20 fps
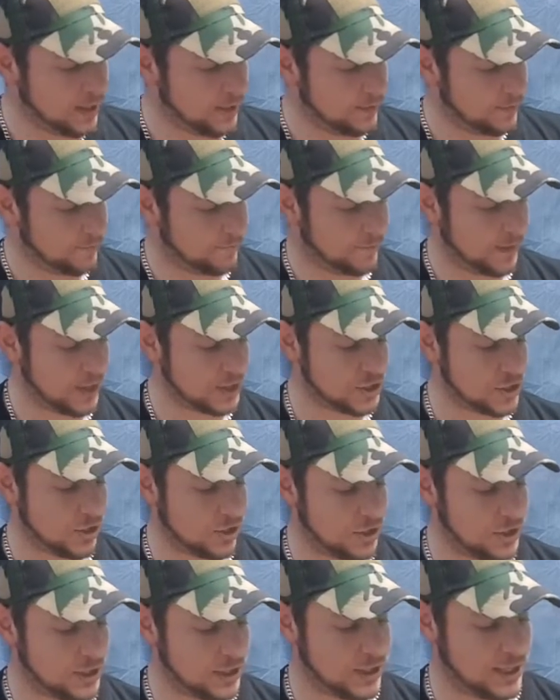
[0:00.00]
The flash
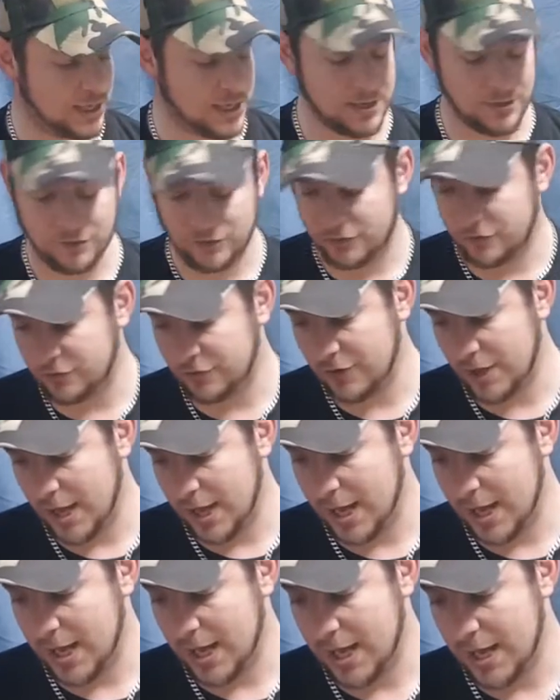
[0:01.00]
hider is,
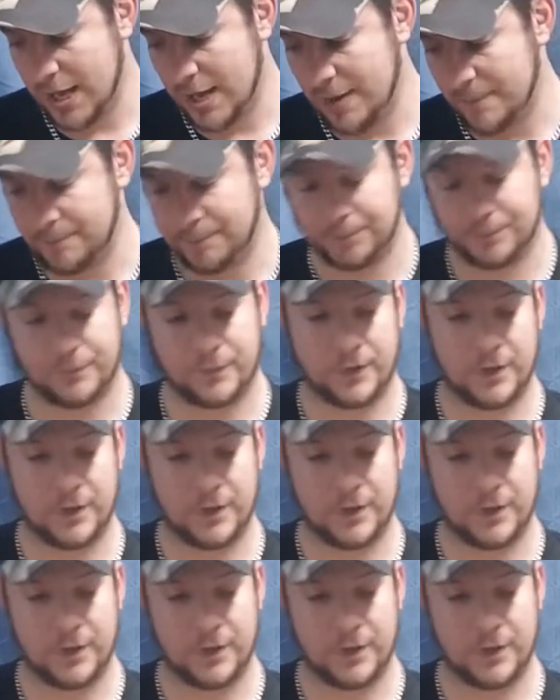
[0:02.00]
um,